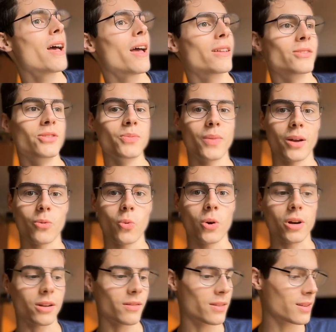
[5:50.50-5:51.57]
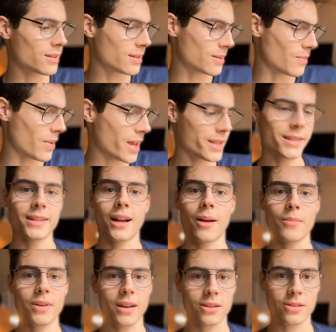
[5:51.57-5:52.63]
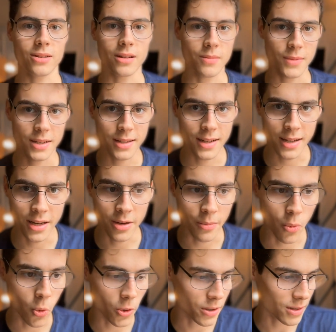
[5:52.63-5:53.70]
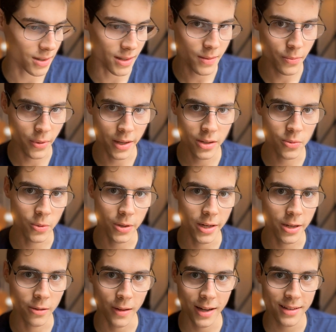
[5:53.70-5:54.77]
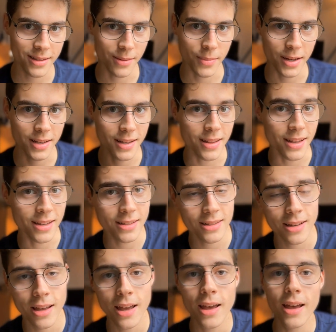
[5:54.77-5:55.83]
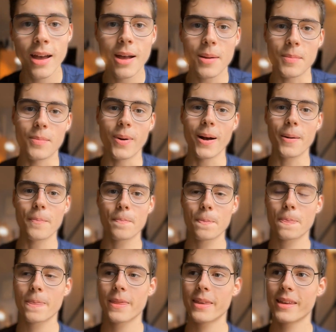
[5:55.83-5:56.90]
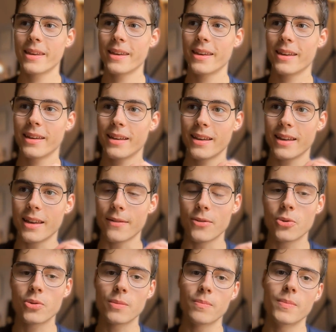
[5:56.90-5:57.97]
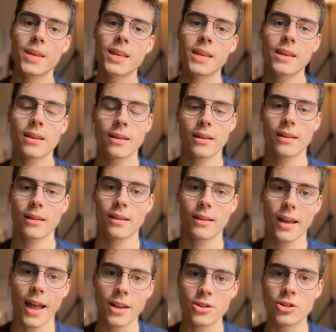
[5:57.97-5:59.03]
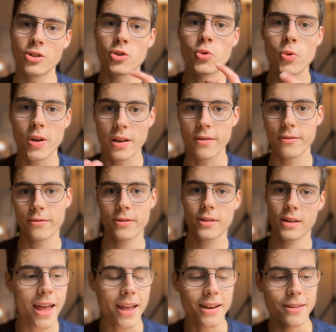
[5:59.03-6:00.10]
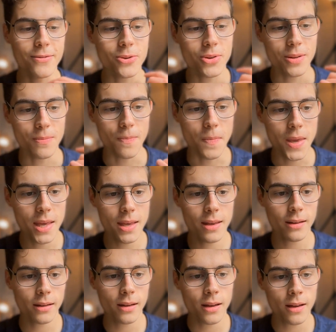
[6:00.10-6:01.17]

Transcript: and do my work. This is amazing. I'm actually going to be sitting here more because these plants weren't here last time I did this. But if you can be ingenuitive and if you can be